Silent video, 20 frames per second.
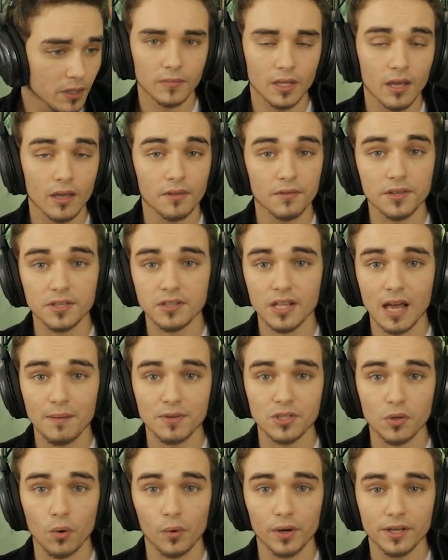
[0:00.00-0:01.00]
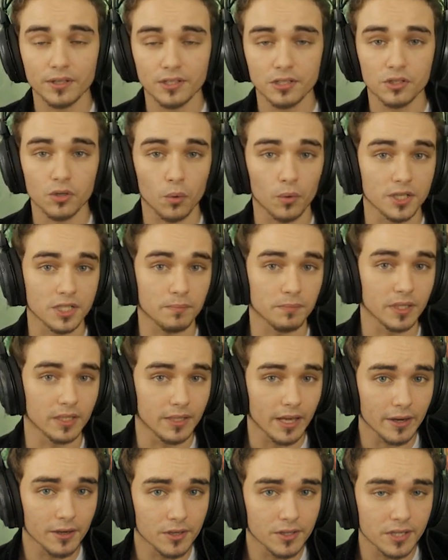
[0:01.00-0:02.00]
This lab is oriented towards
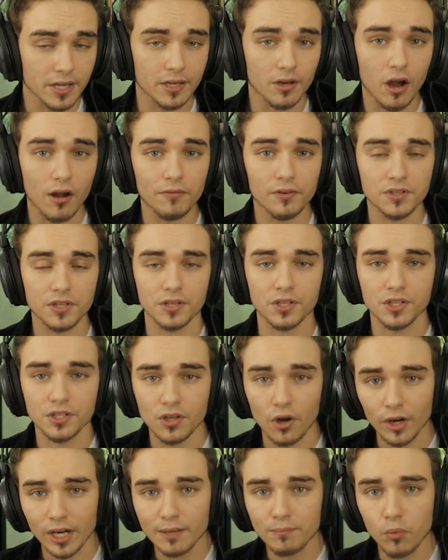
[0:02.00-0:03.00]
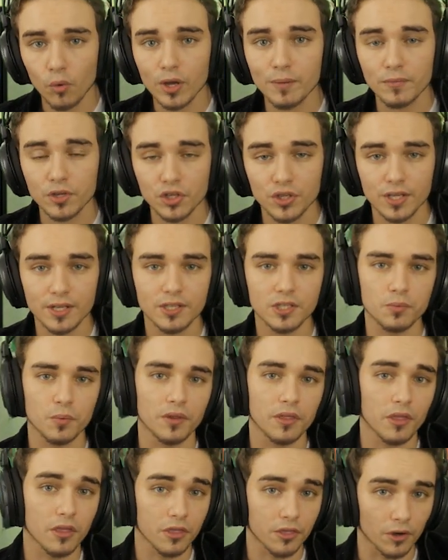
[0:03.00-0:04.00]
beginners and offers starting point machines
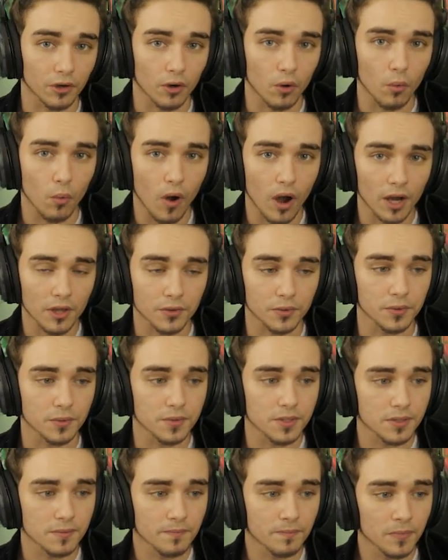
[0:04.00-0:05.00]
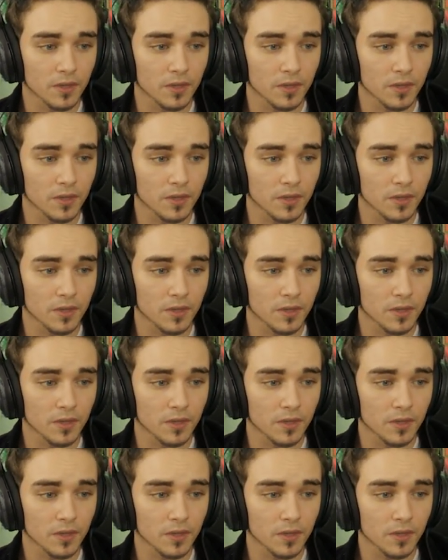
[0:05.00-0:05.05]
with thorough walkthroughs.